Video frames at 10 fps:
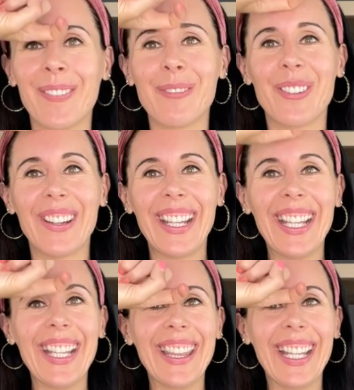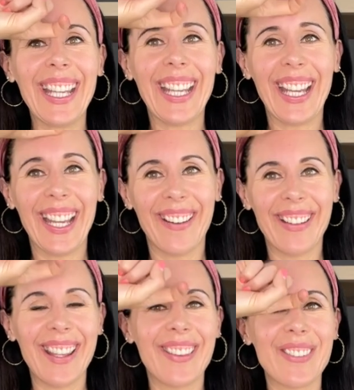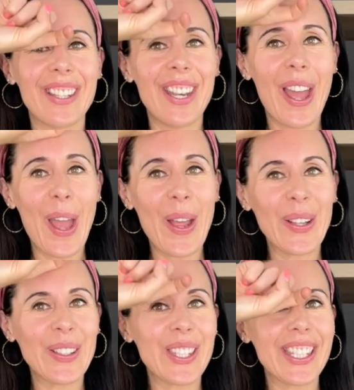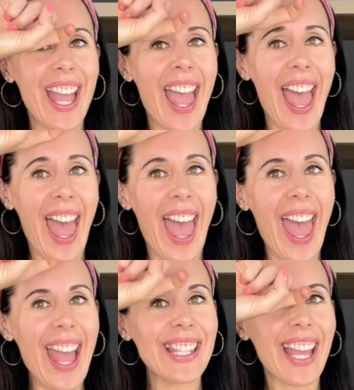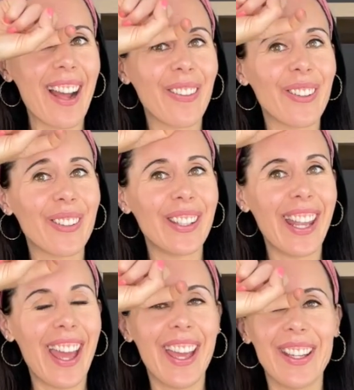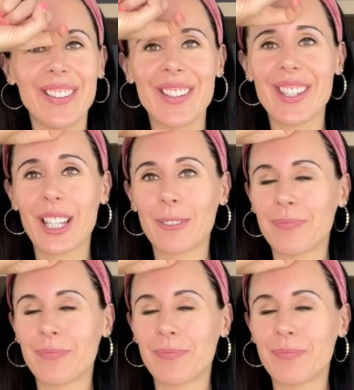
Breathing here, in through the nose and out through the nose.